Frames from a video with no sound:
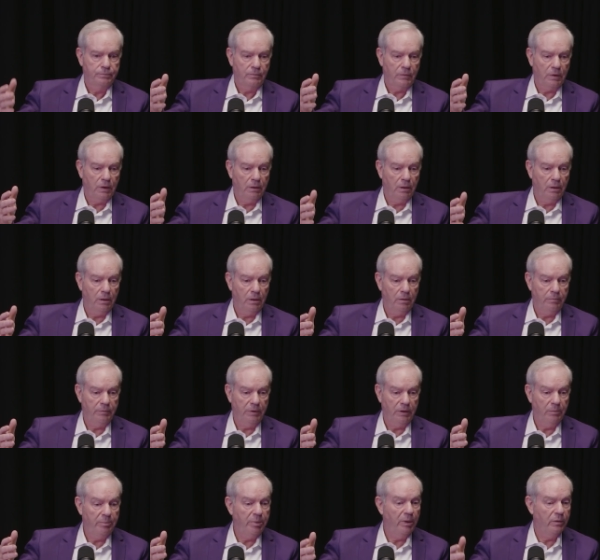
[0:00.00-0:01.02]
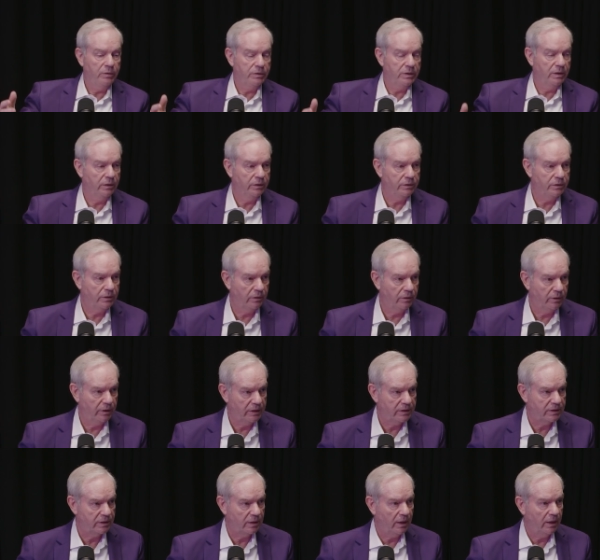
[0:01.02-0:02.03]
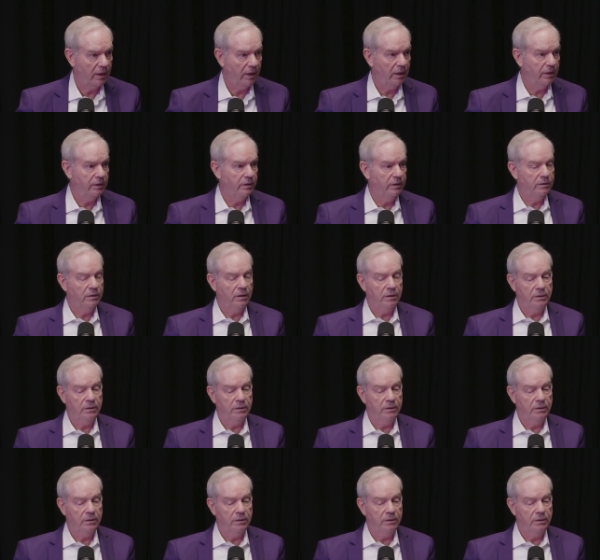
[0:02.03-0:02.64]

the opposing attorney side,